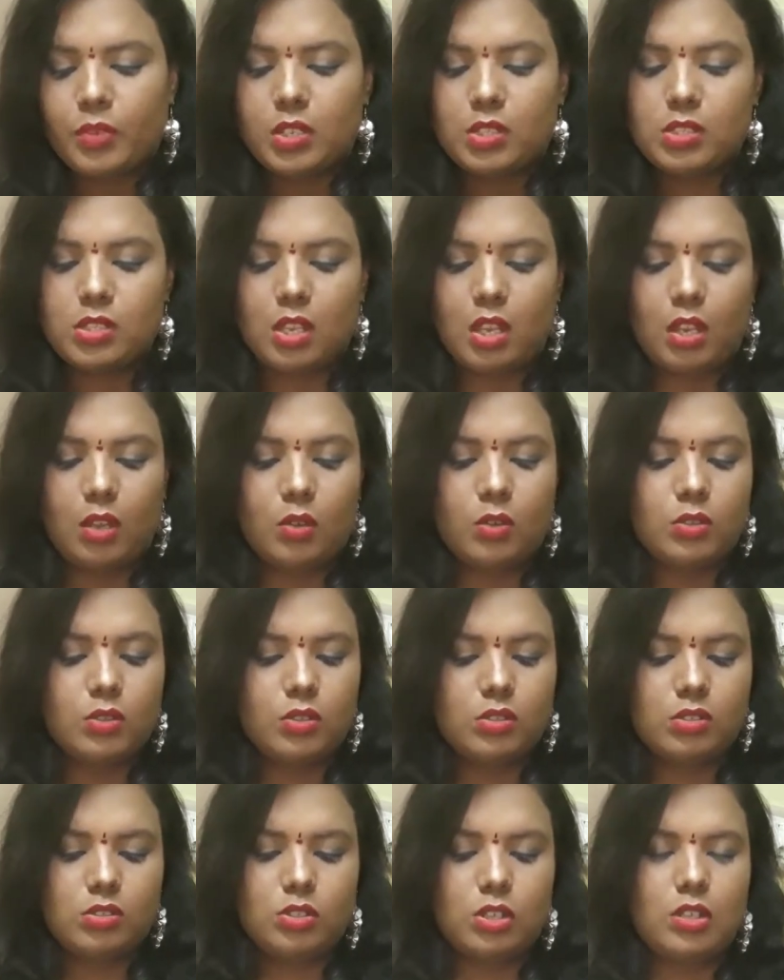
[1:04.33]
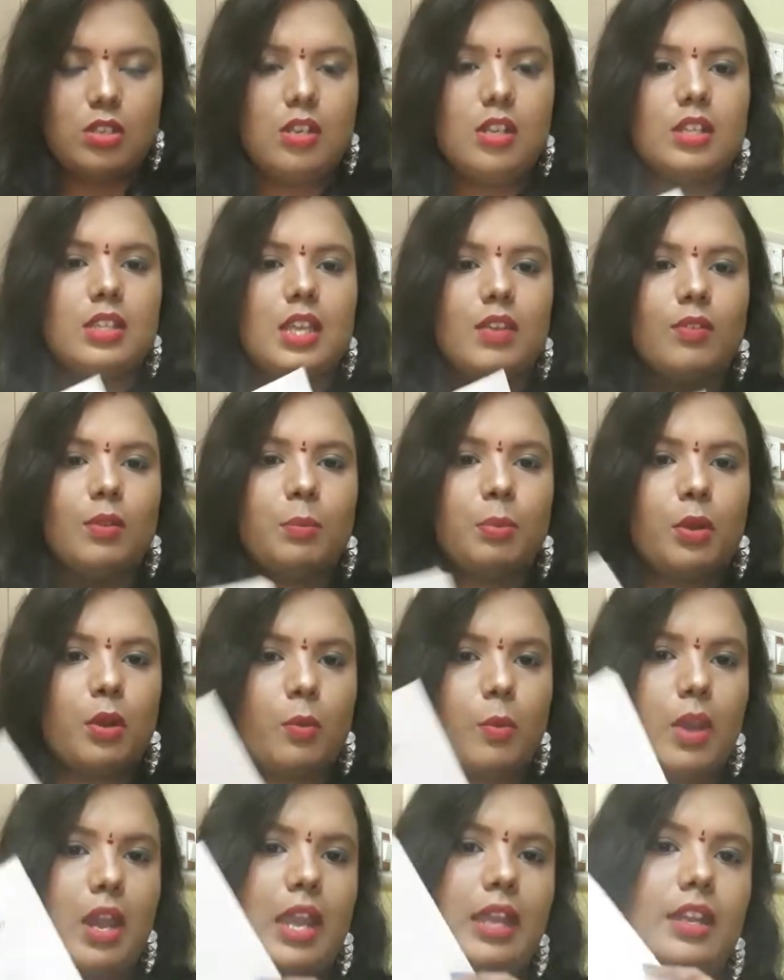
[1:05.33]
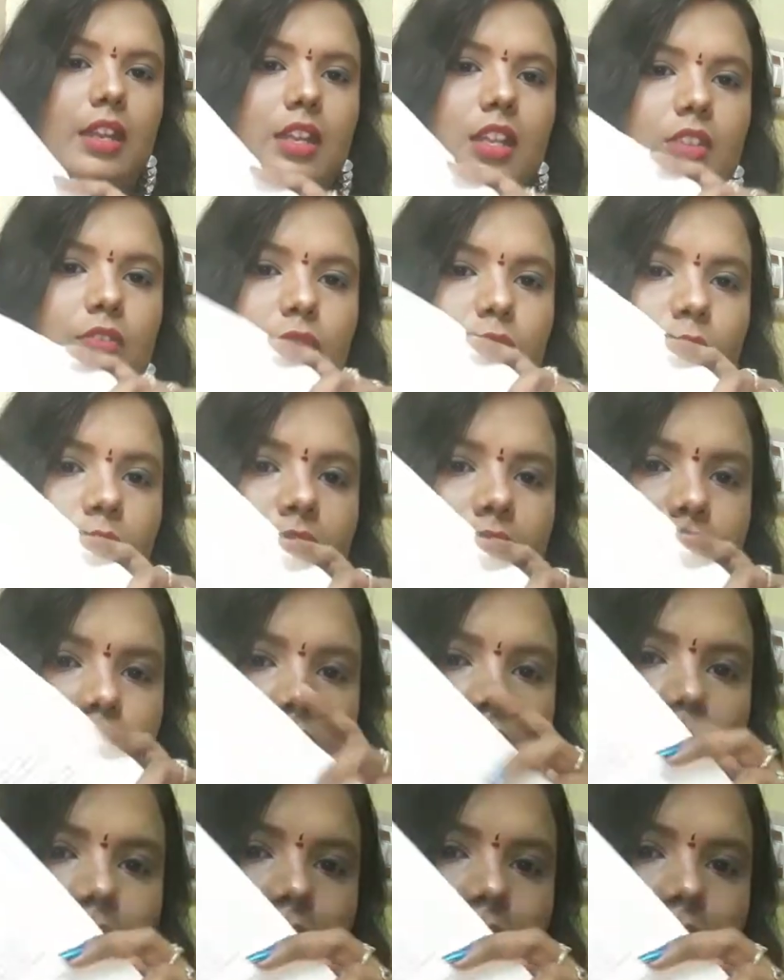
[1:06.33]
So generally they will provide an info letter